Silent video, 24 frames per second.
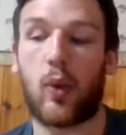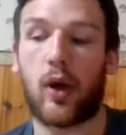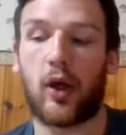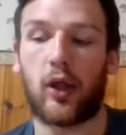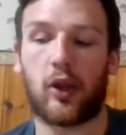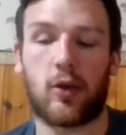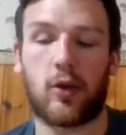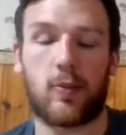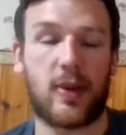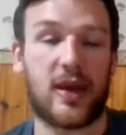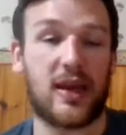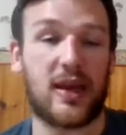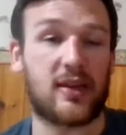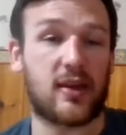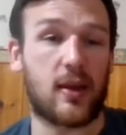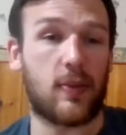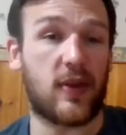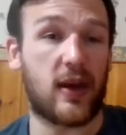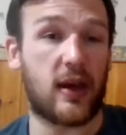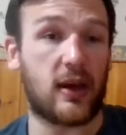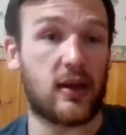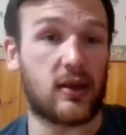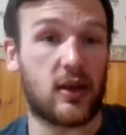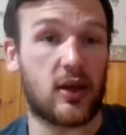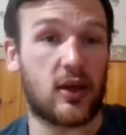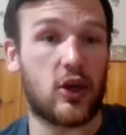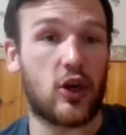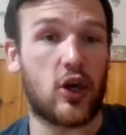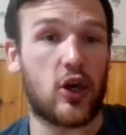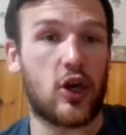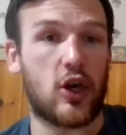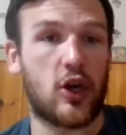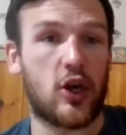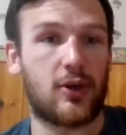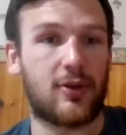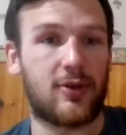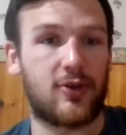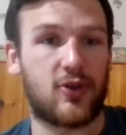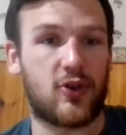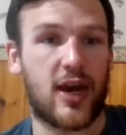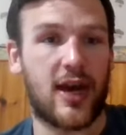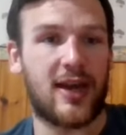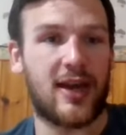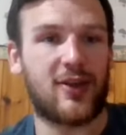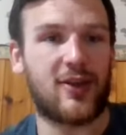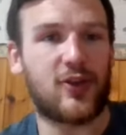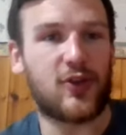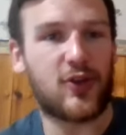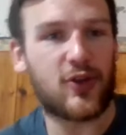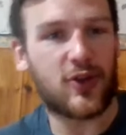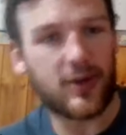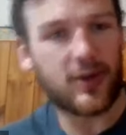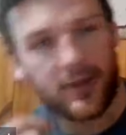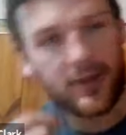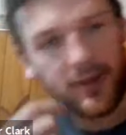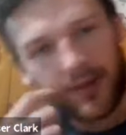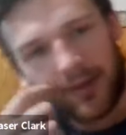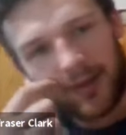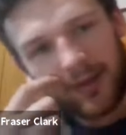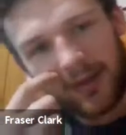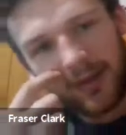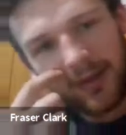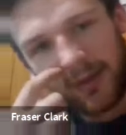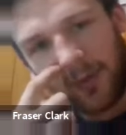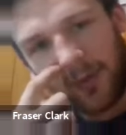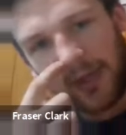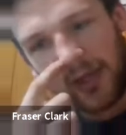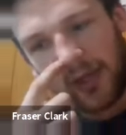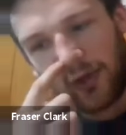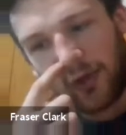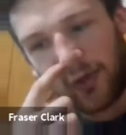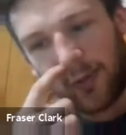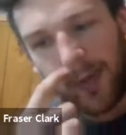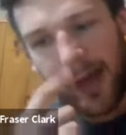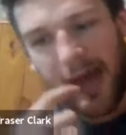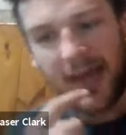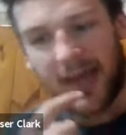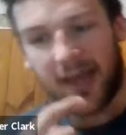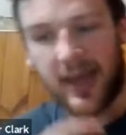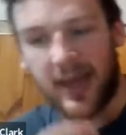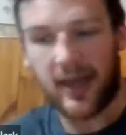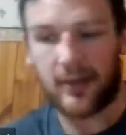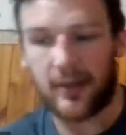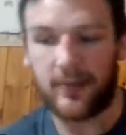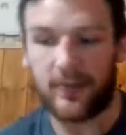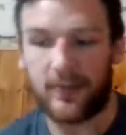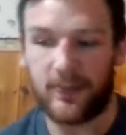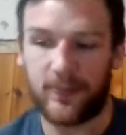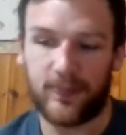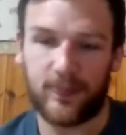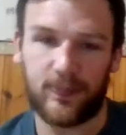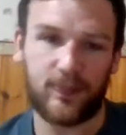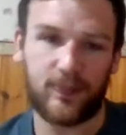will there be some things that you change when you go back in?